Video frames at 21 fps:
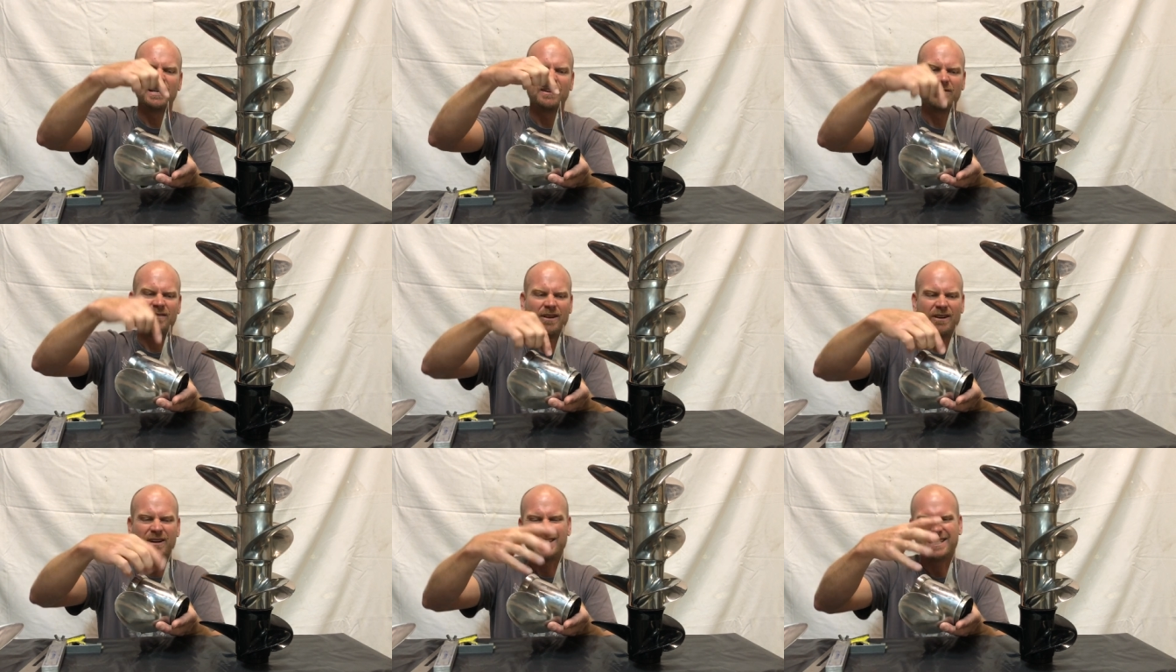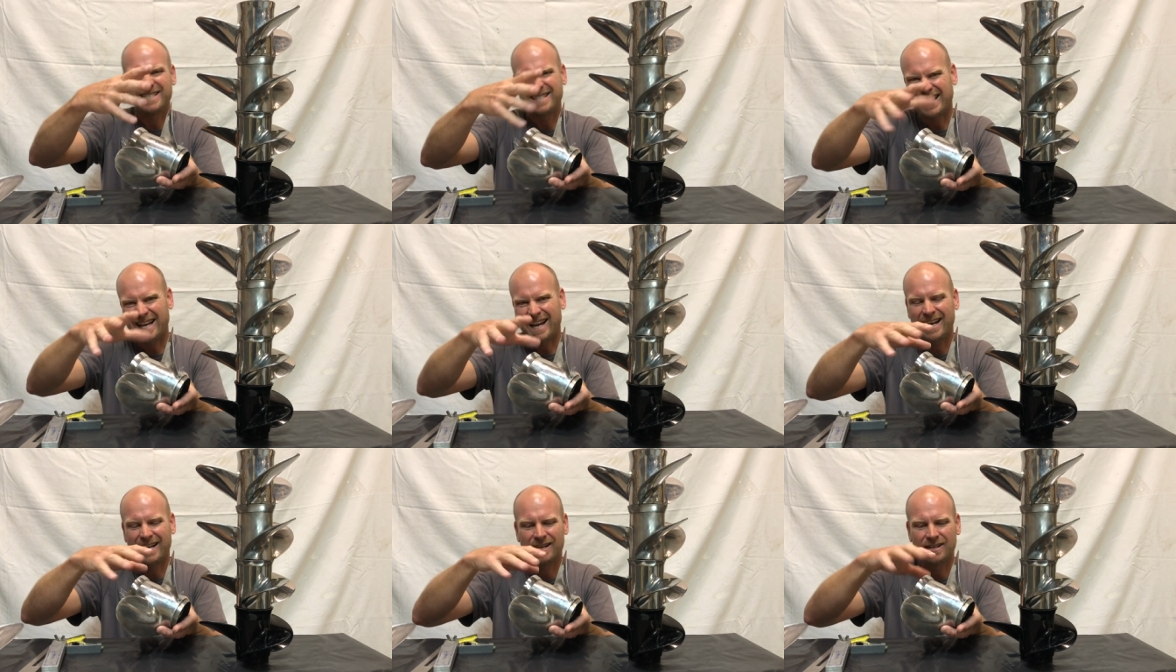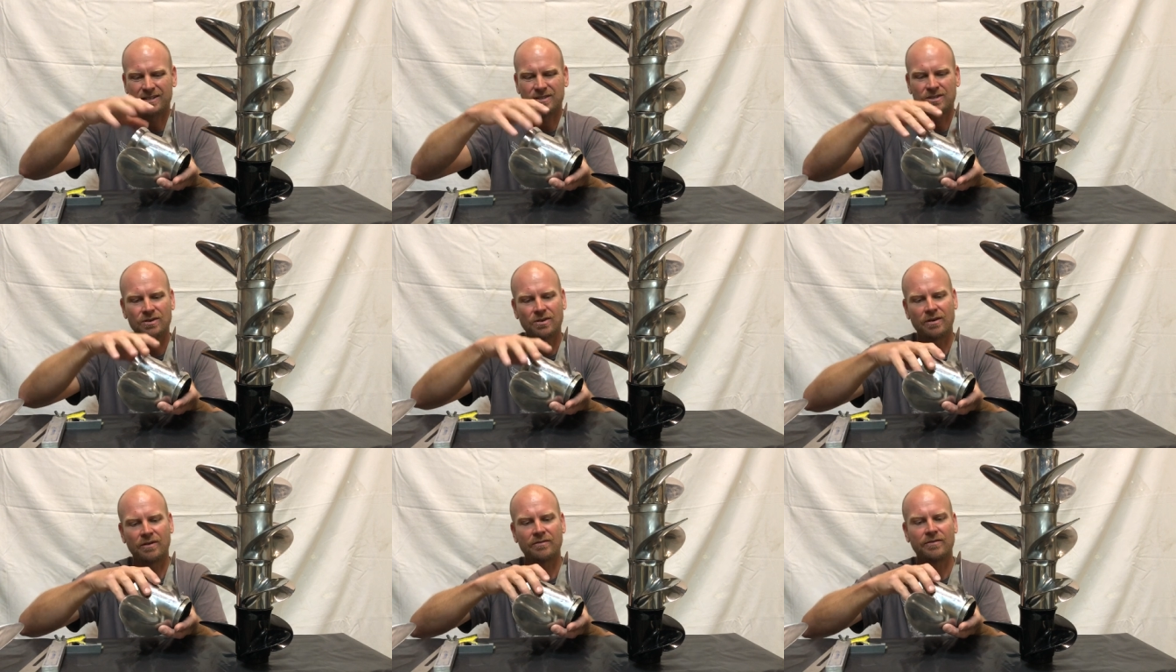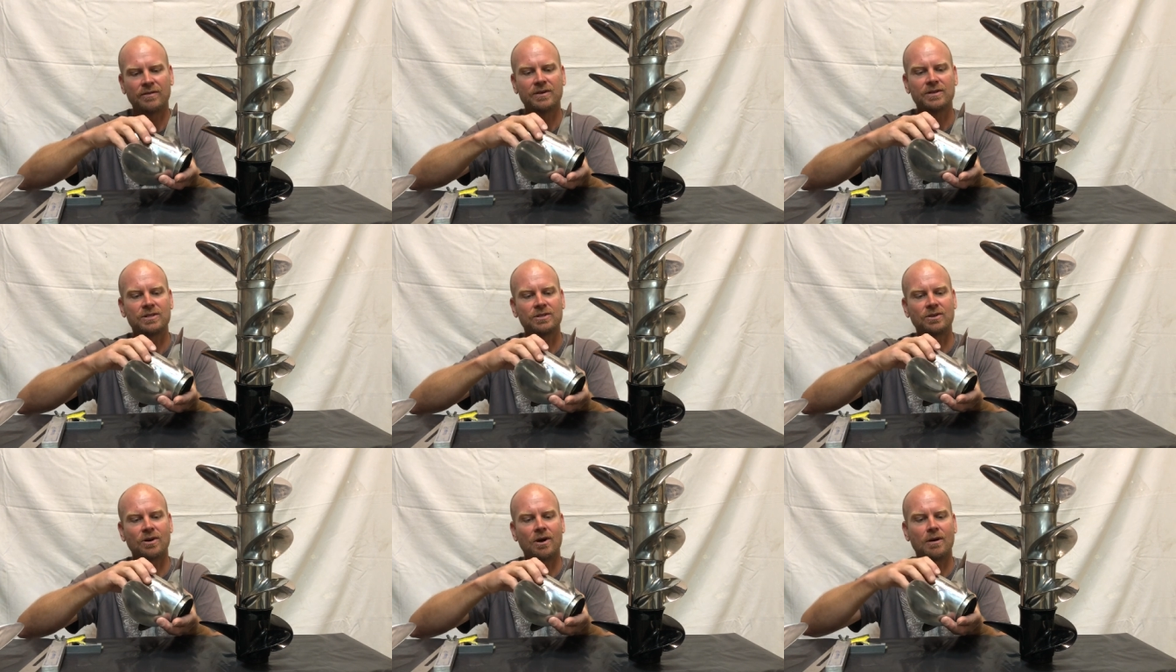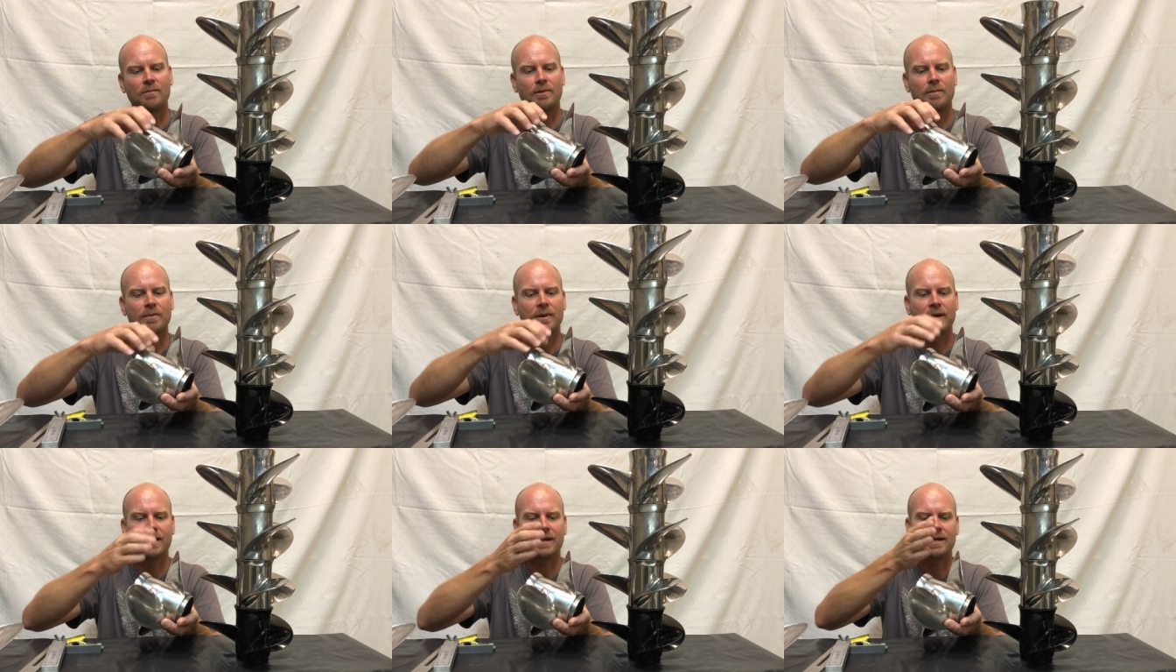very standard sort of style
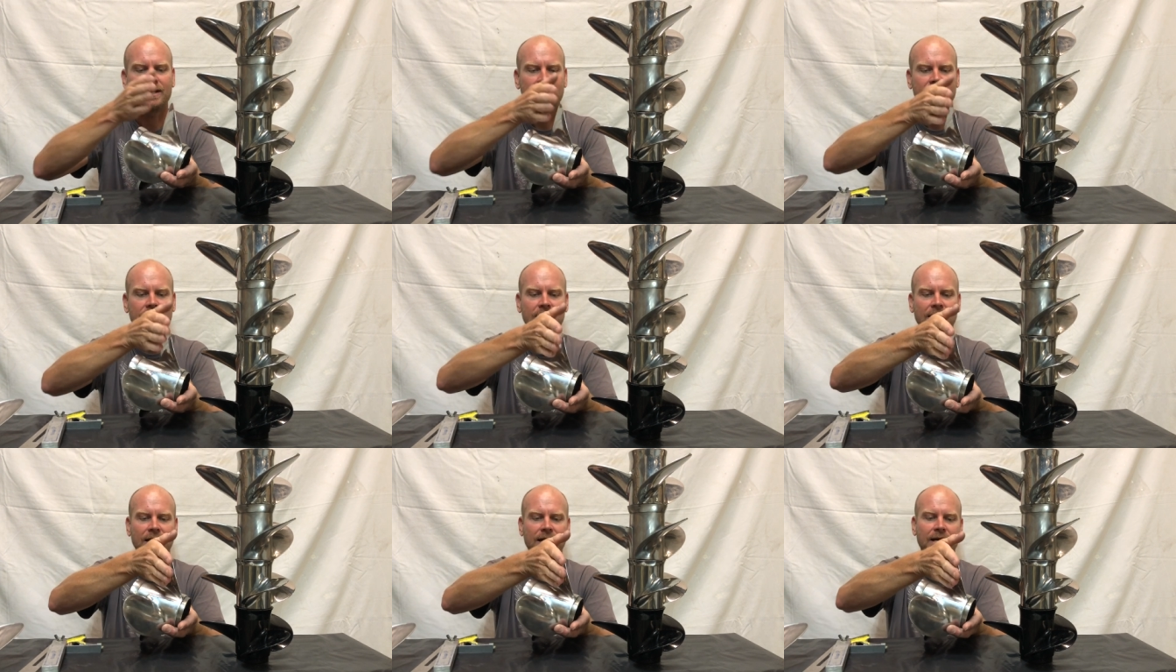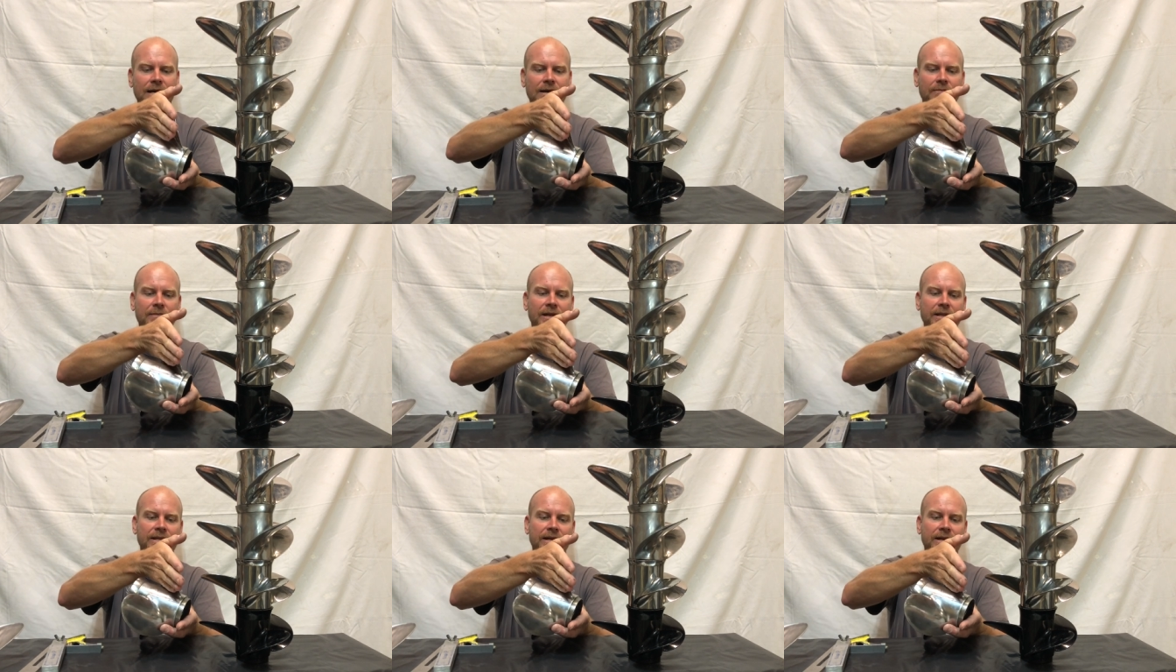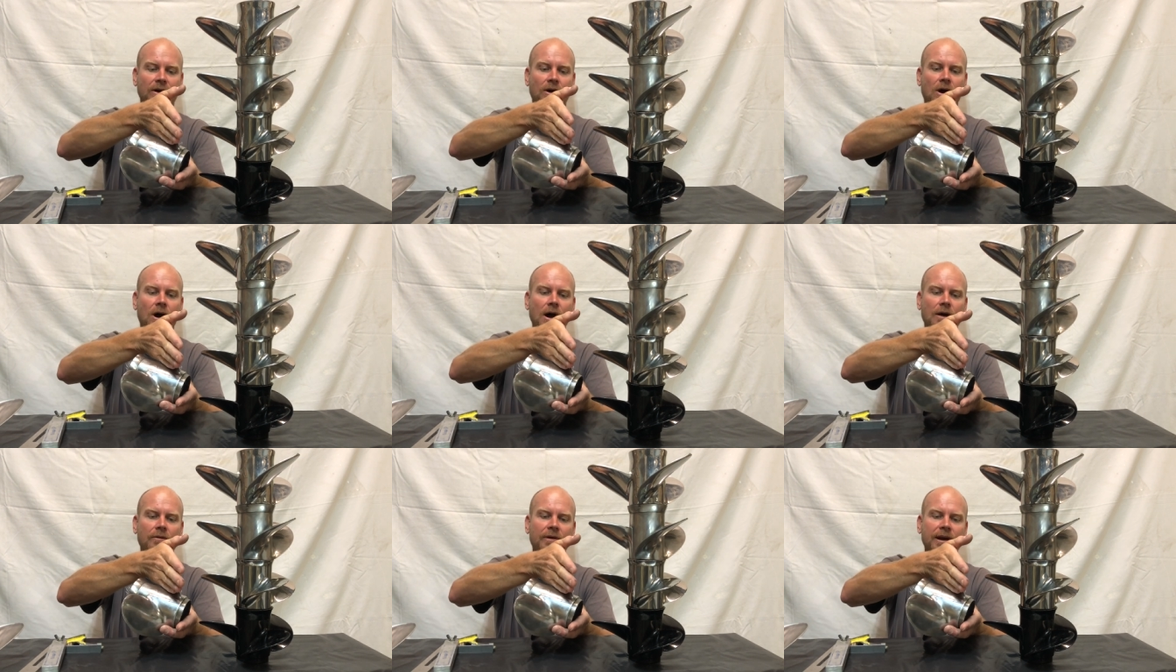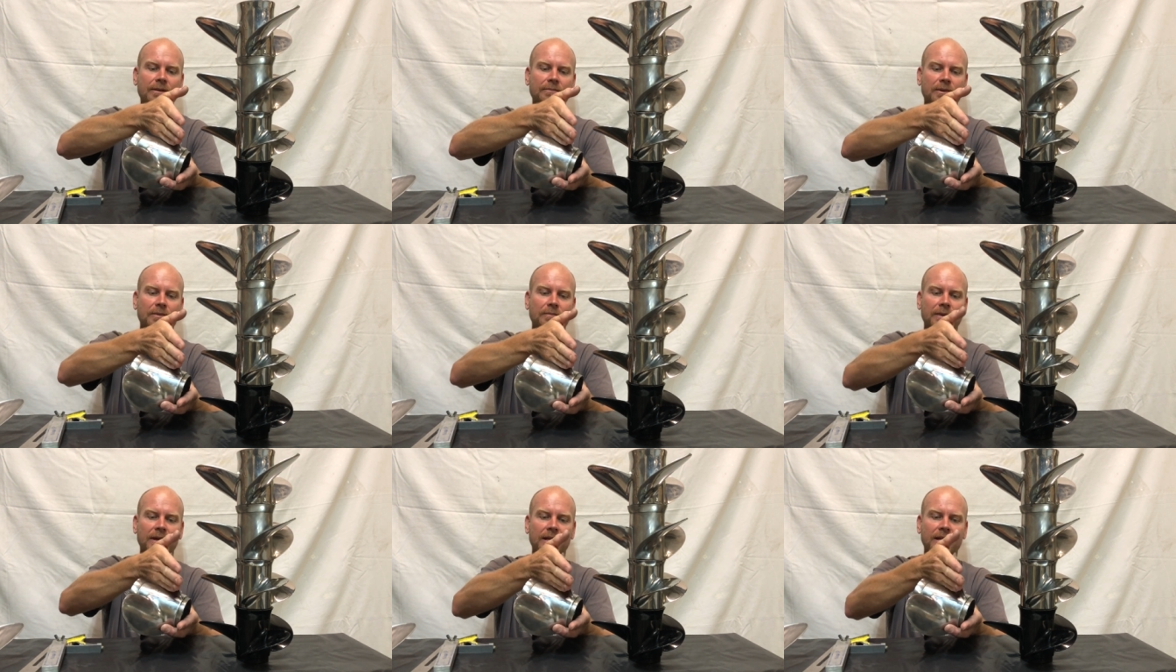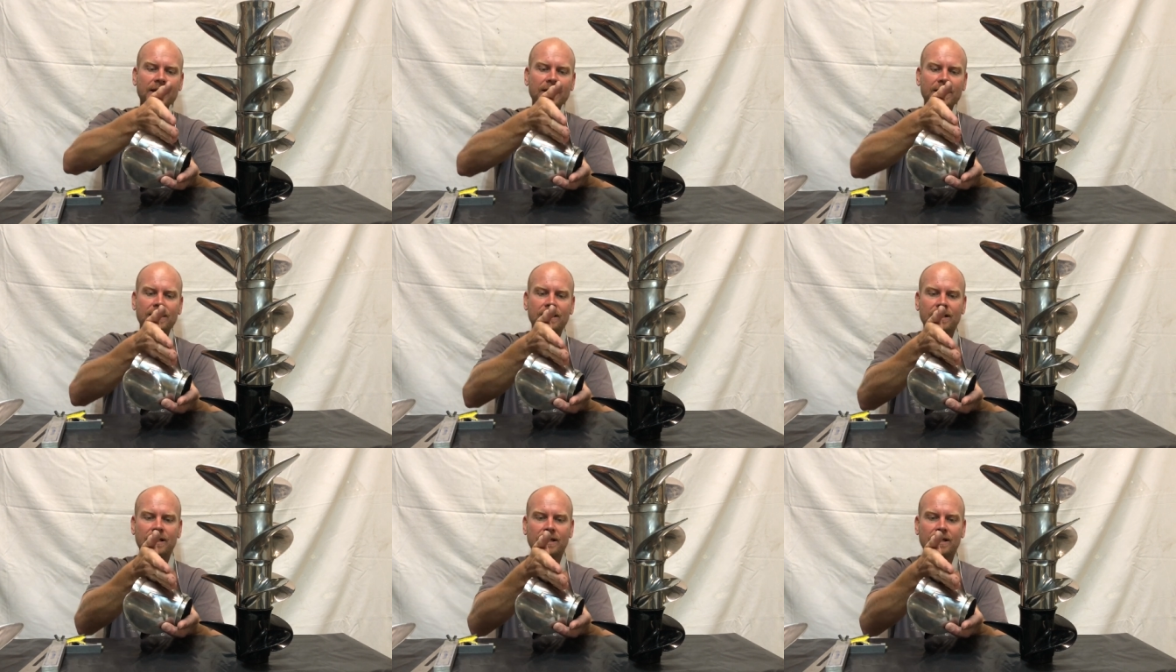propeller. Um, and then a high rake propeller